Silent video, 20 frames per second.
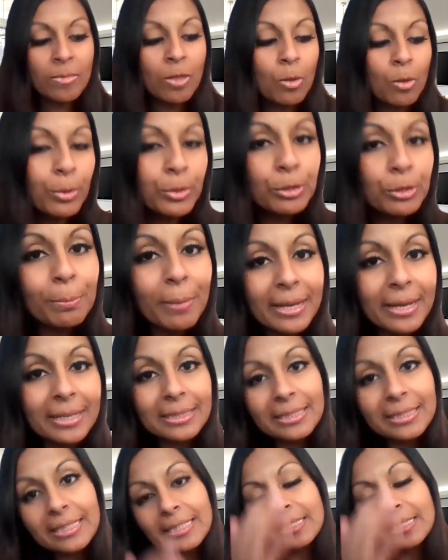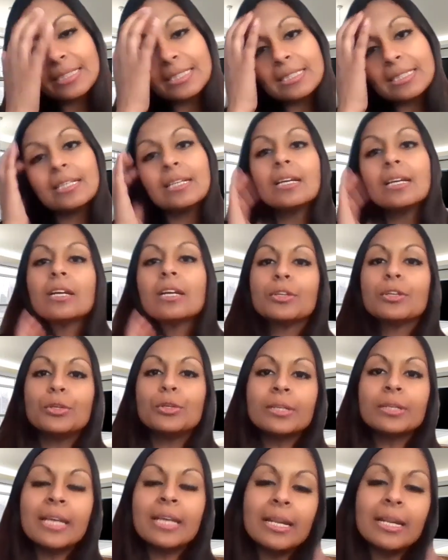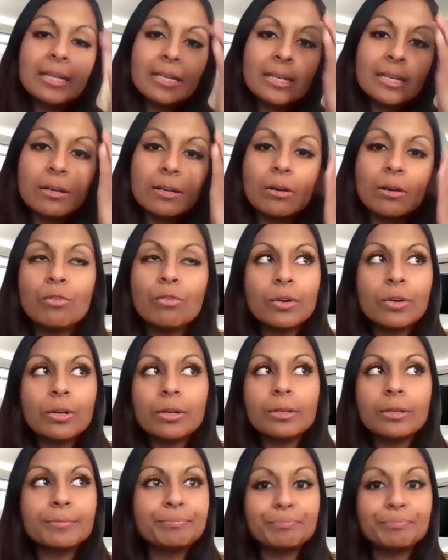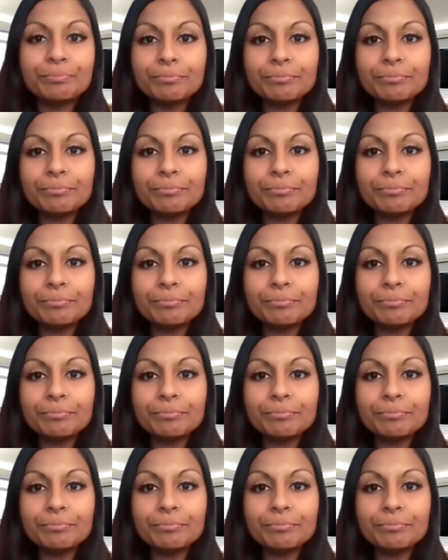When you buy leads, you're getting over,